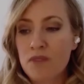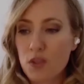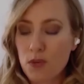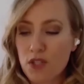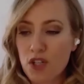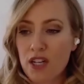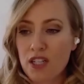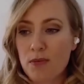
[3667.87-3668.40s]
So
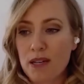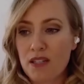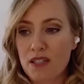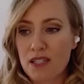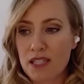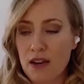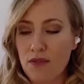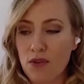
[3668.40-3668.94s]
we talked
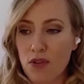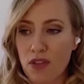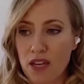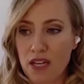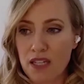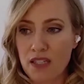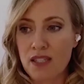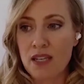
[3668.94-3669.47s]
about several
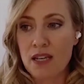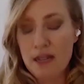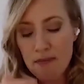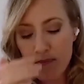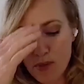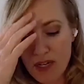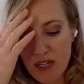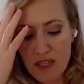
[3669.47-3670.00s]
things,
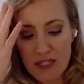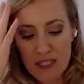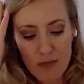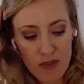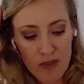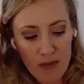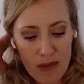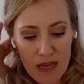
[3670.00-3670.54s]
but I think
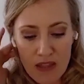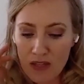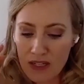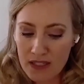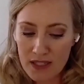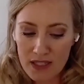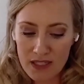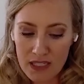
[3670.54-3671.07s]
some of the main
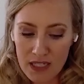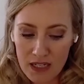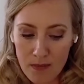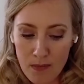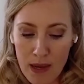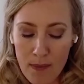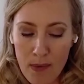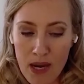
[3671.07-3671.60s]
things that stick
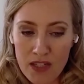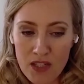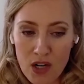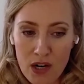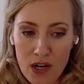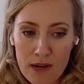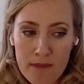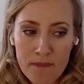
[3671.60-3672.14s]
in my mind
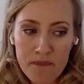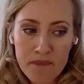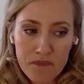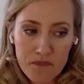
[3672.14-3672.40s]
are